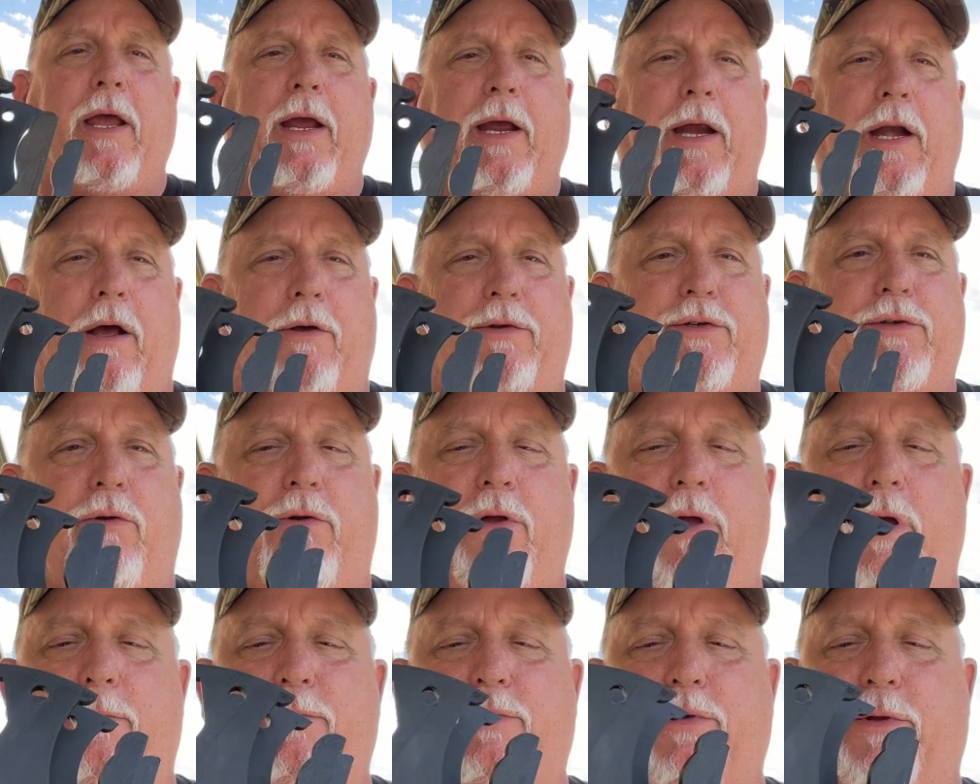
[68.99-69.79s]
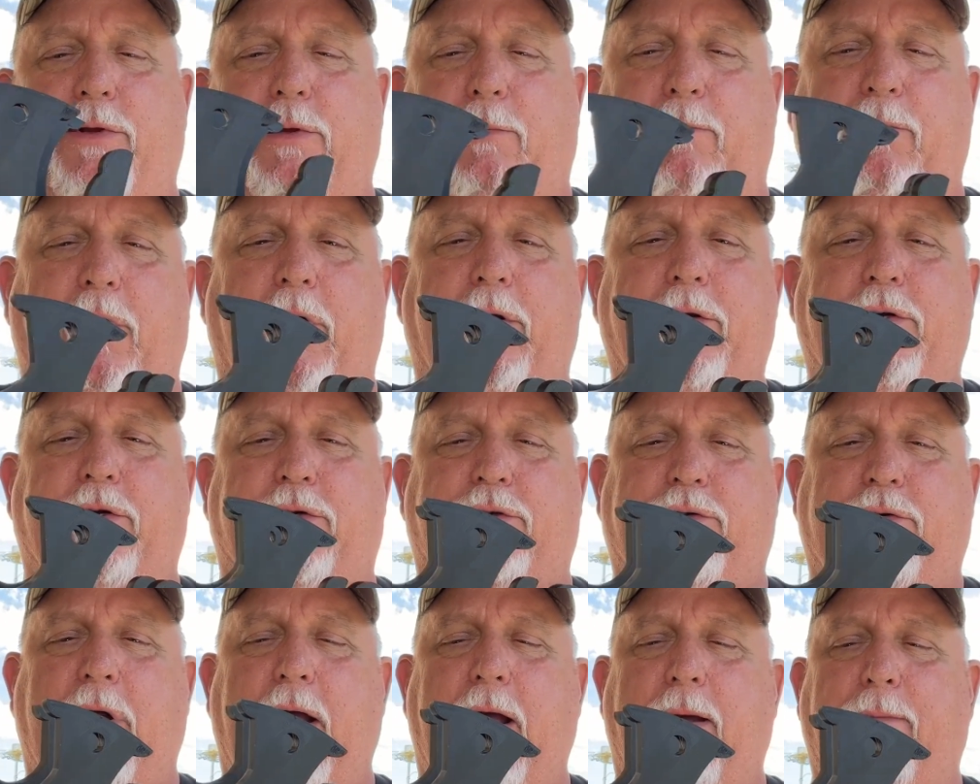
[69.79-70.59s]
It also comes with a bungee
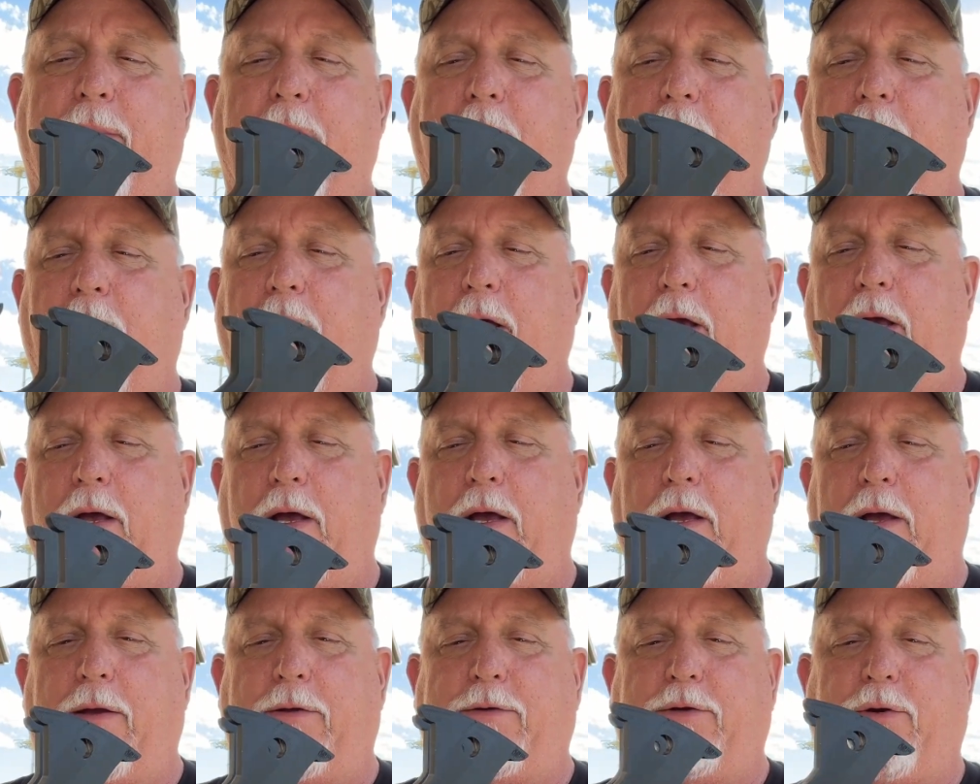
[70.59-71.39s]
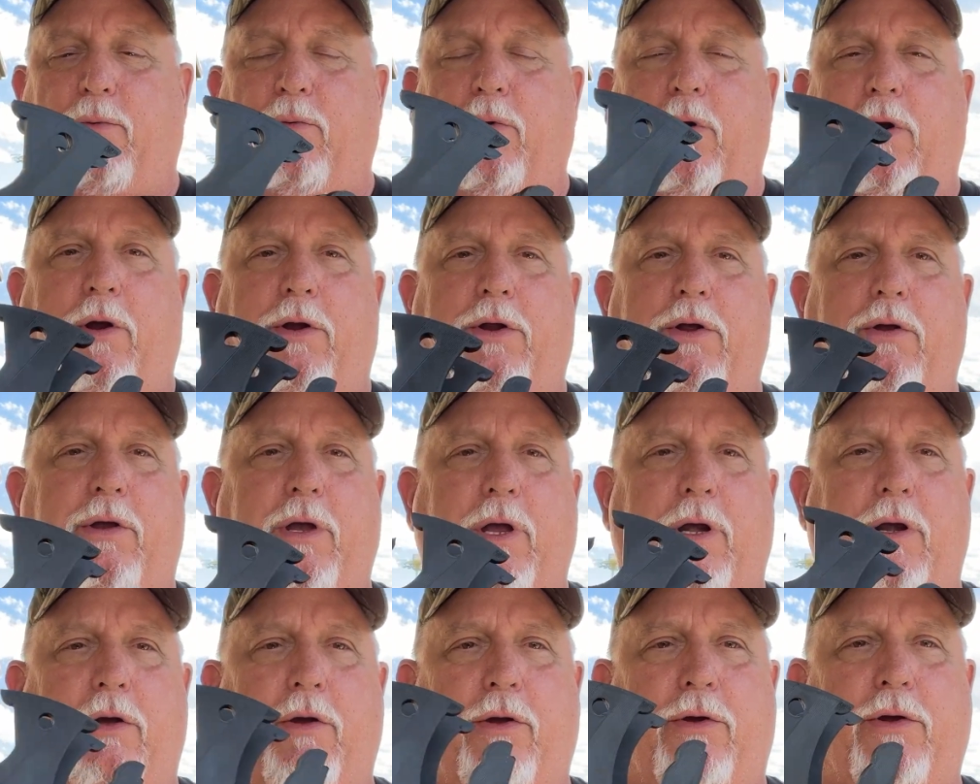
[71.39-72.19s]
strap to where you
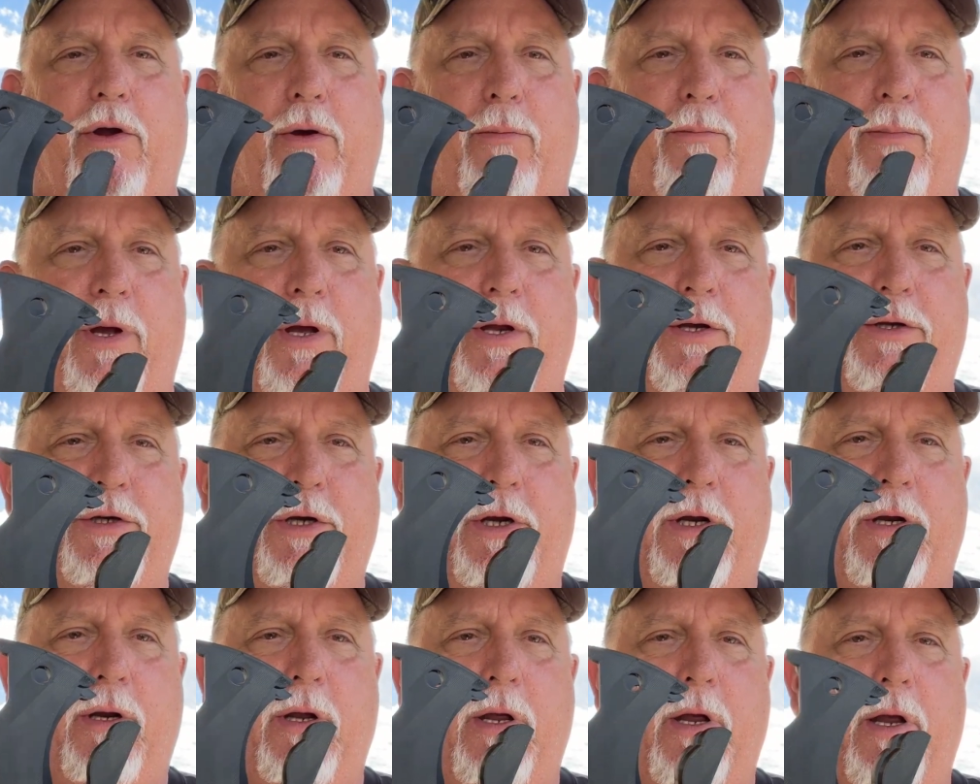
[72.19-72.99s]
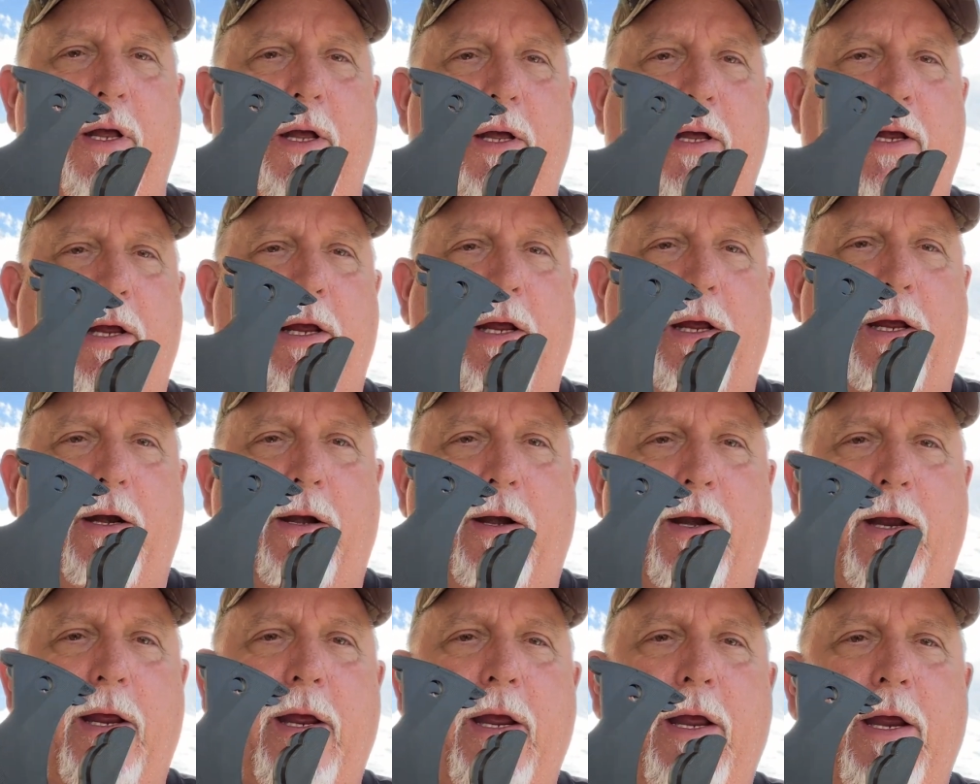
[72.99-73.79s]
can hook your bungee
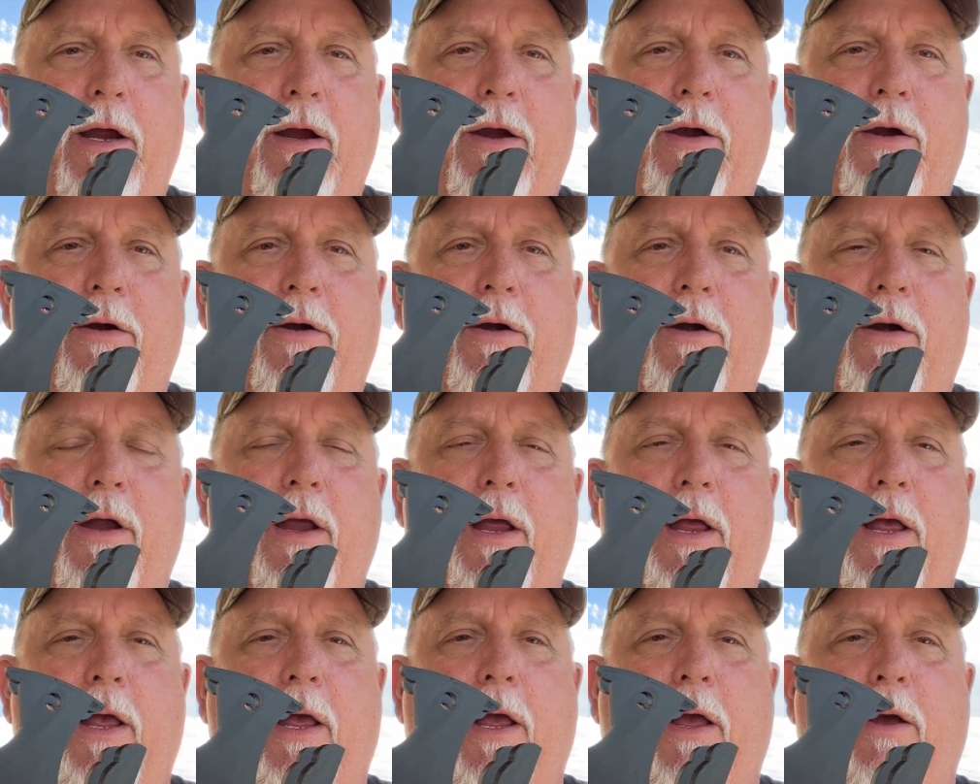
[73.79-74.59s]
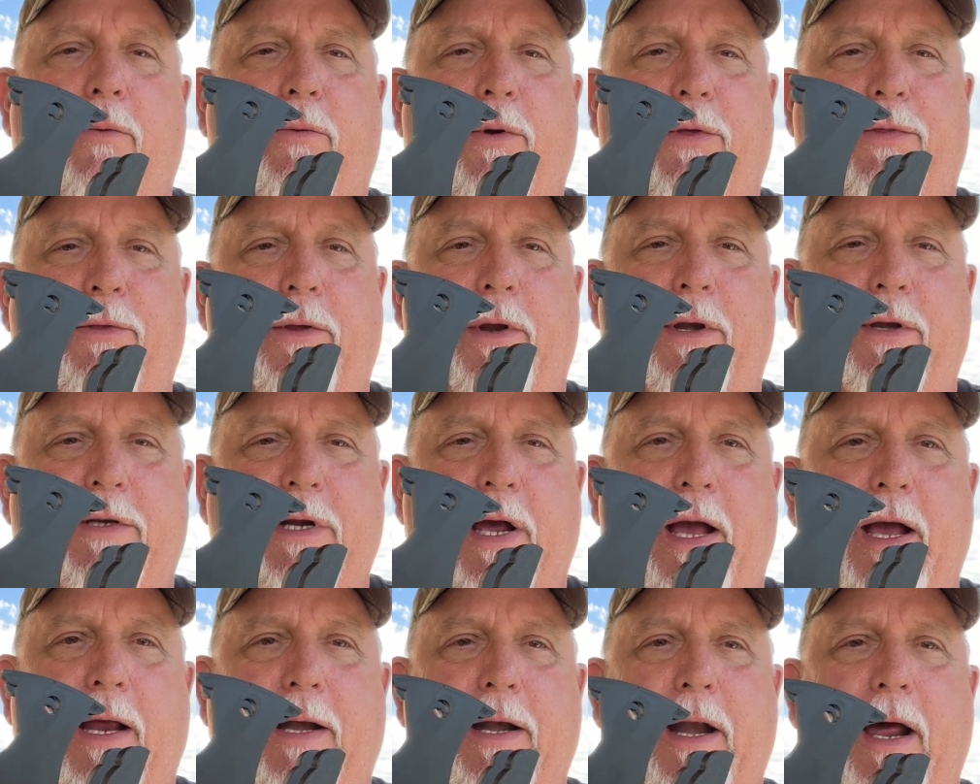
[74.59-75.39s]
in here and
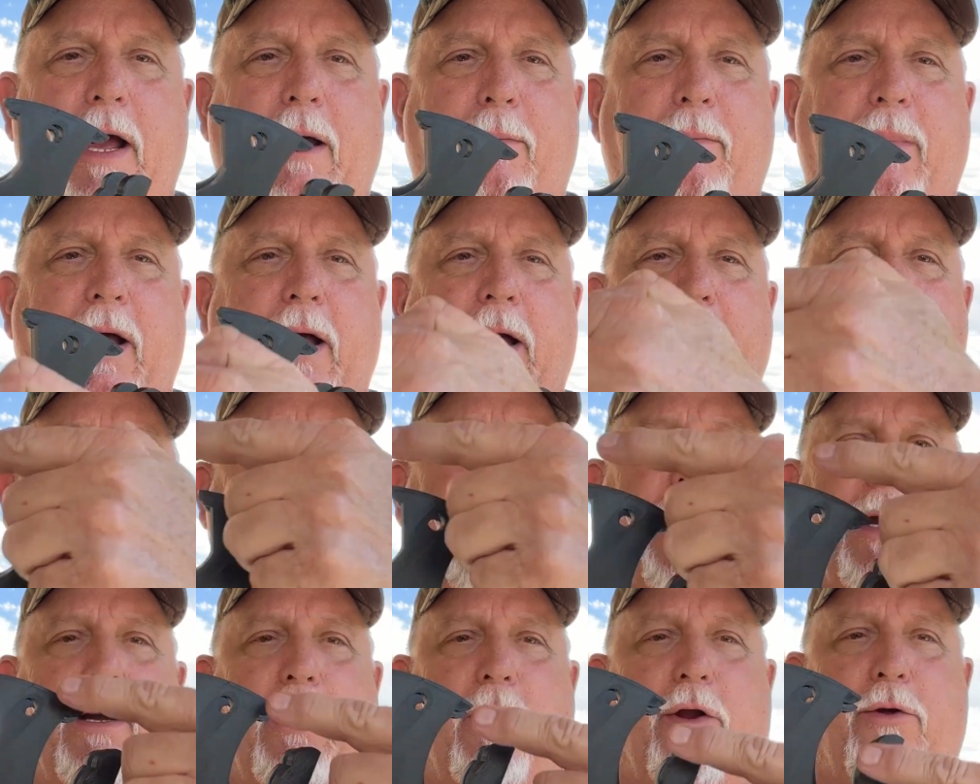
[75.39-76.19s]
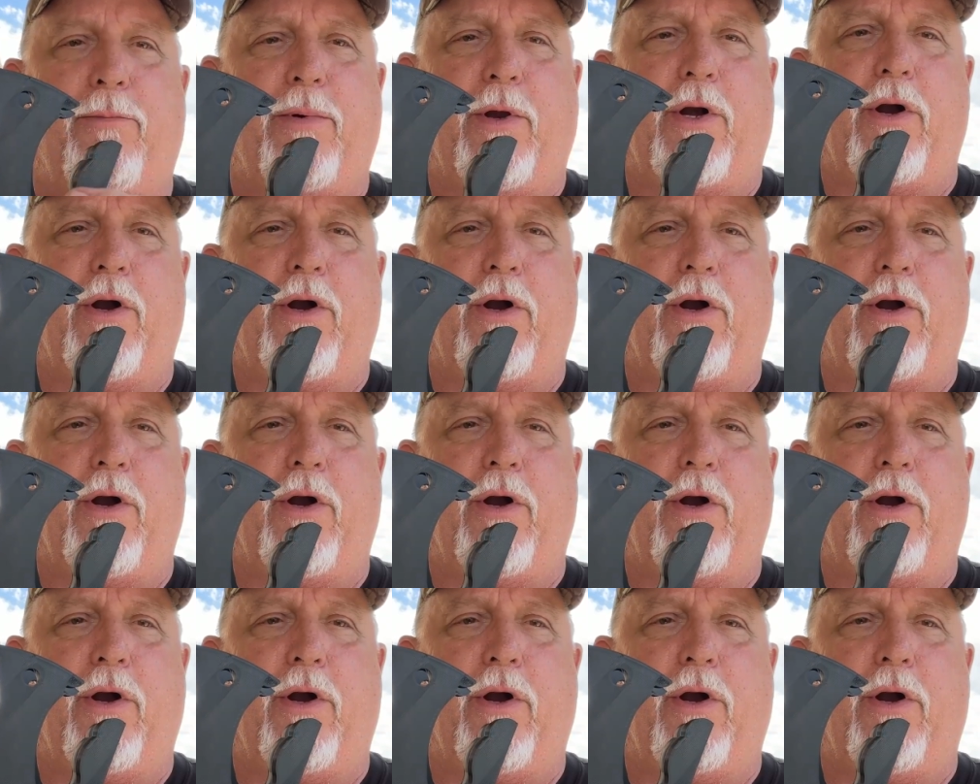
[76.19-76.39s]
tie a knot behind it and loop it